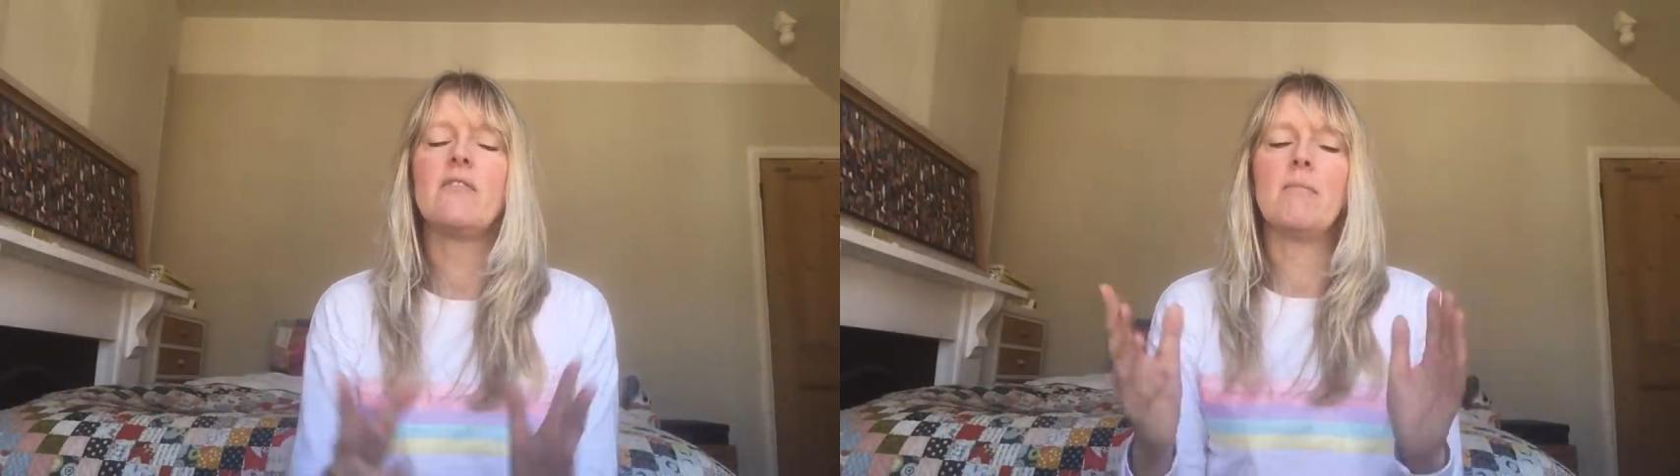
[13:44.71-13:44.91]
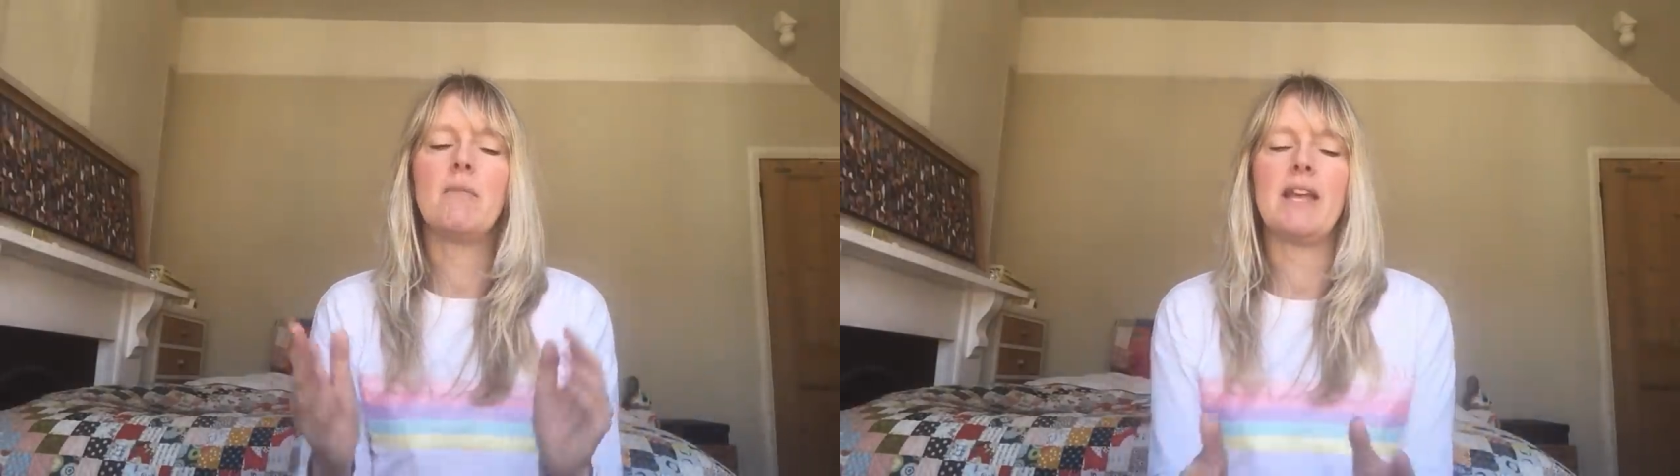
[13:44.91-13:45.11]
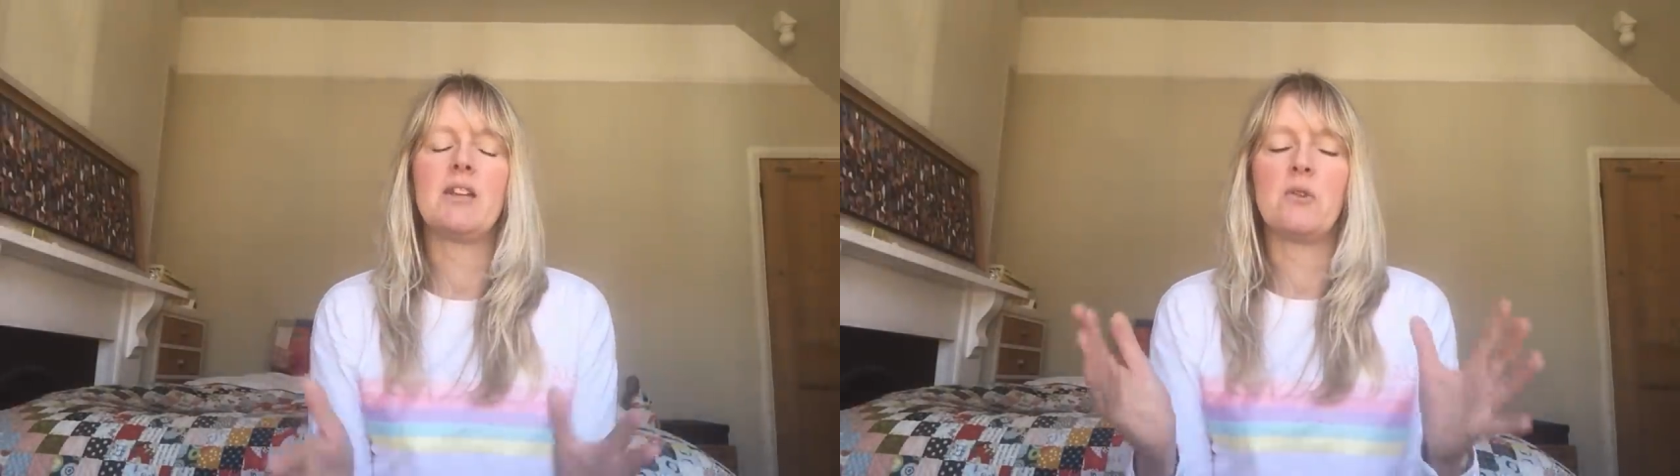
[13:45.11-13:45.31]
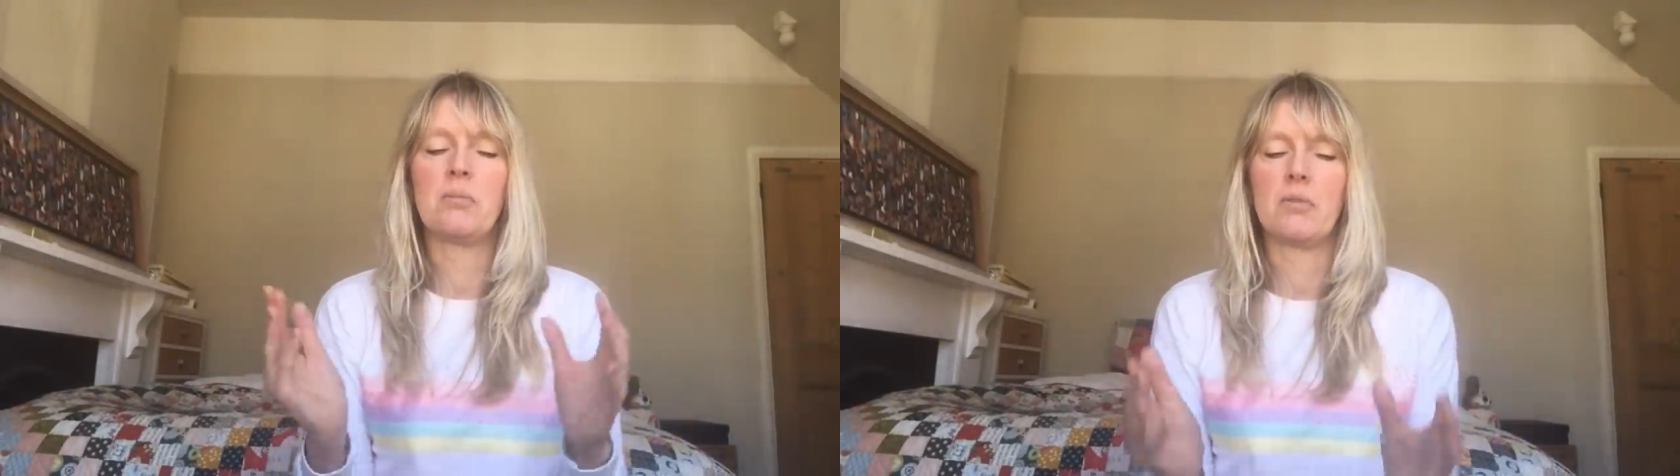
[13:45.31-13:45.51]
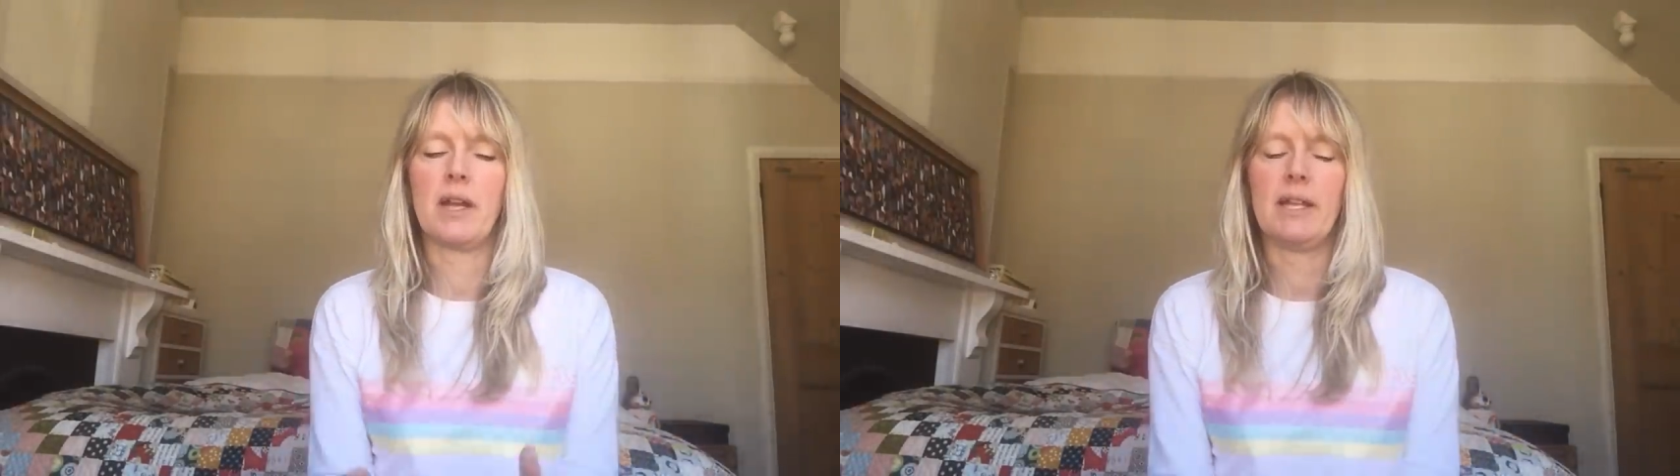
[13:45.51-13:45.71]
of make or
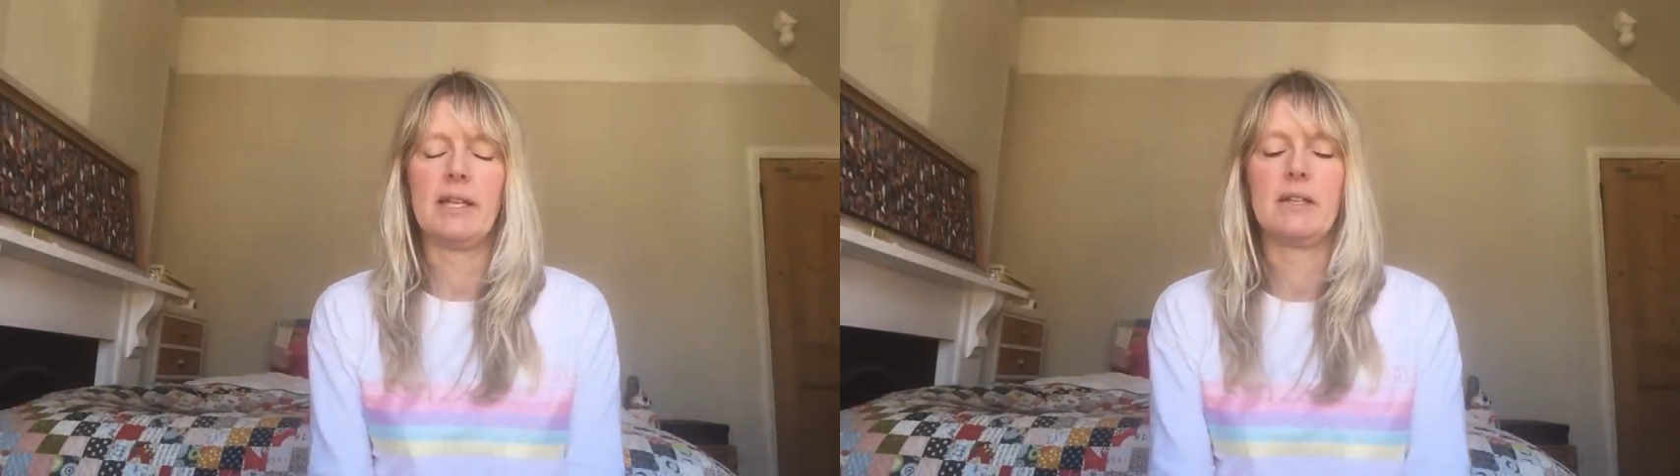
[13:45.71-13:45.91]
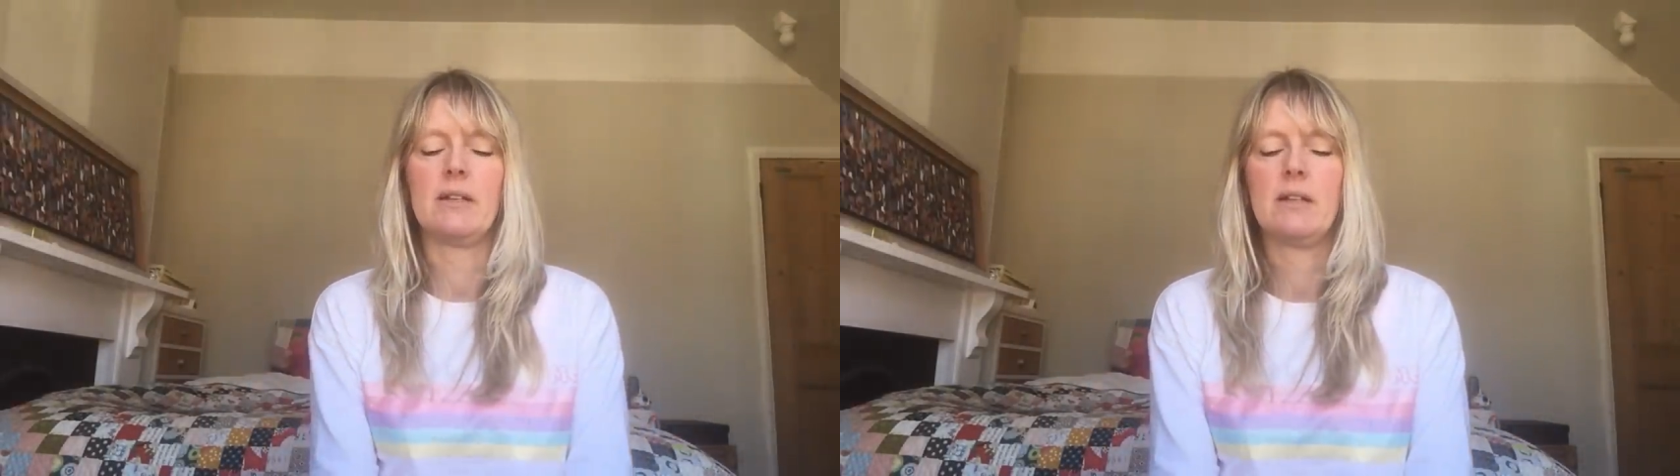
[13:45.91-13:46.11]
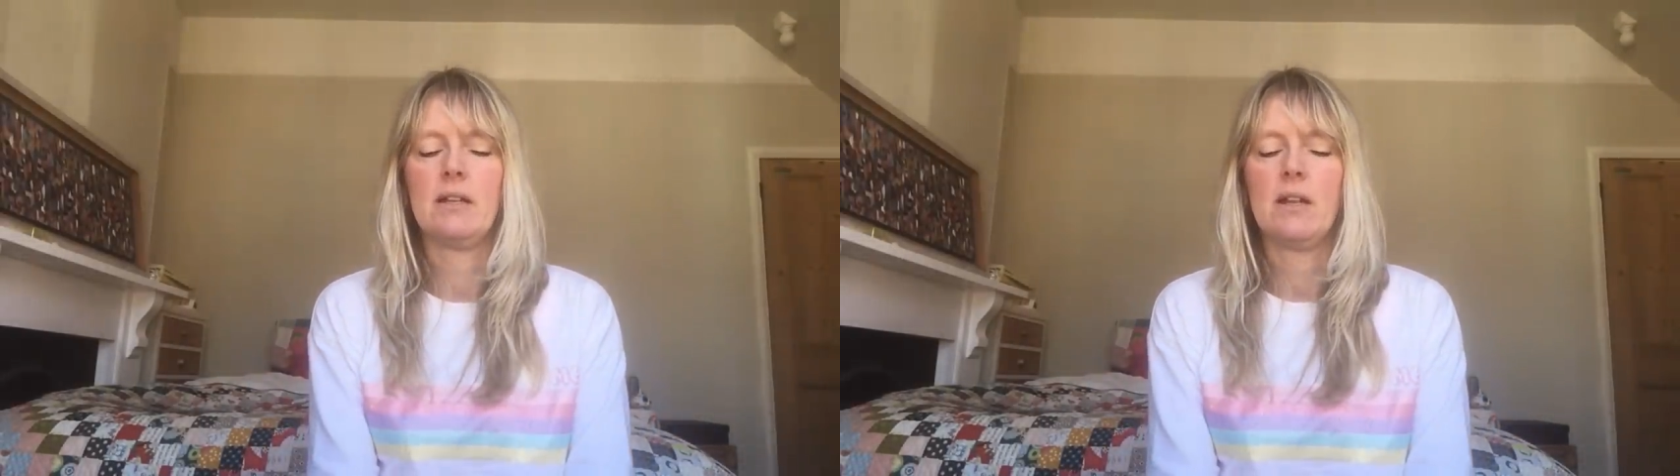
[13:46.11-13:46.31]
break